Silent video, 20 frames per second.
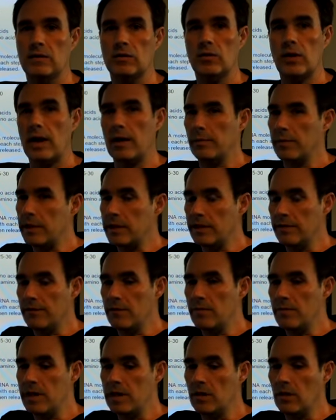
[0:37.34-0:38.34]
So how many
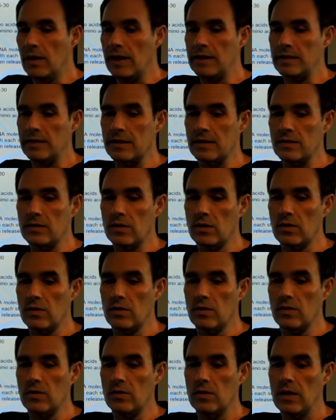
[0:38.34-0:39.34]
different amino acids are
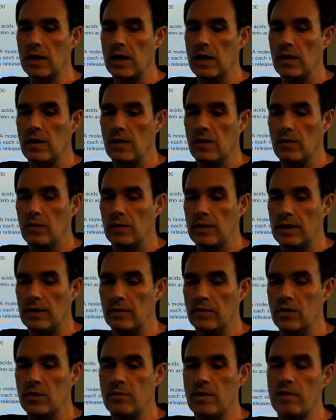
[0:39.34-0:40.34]
there?
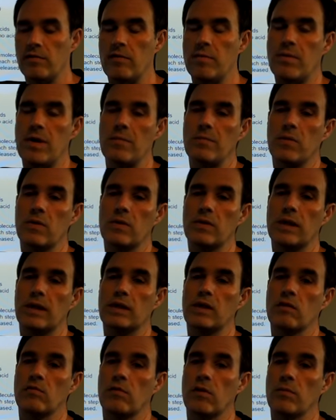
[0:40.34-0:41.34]
Well, you might remember
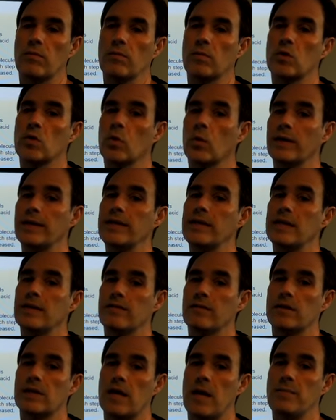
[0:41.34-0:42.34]
that there are 20
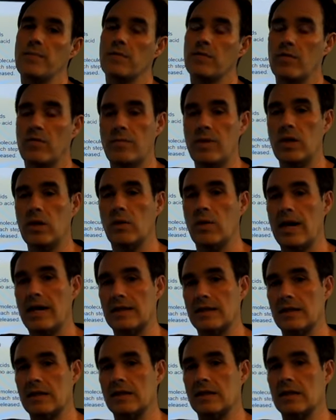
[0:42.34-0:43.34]
different types of amino
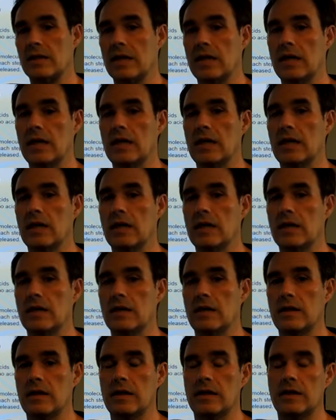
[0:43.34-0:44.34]
acids
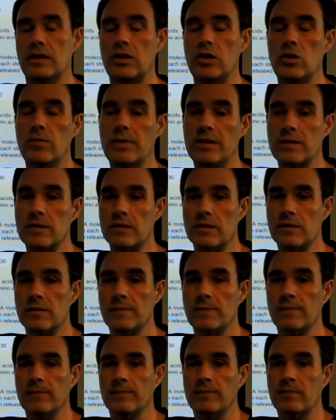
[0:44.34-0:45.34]
in
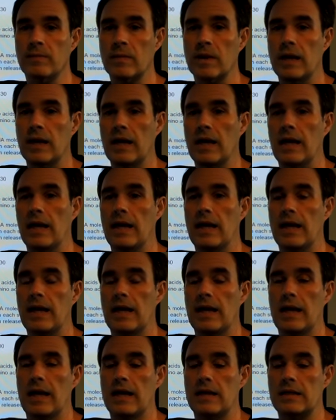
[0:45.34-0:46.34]
humans,
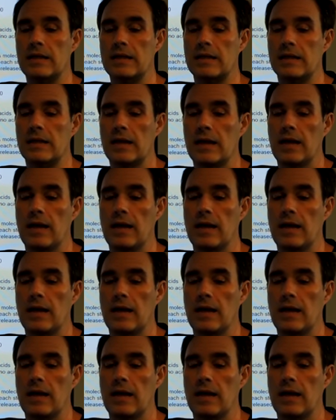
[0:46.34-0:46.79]
and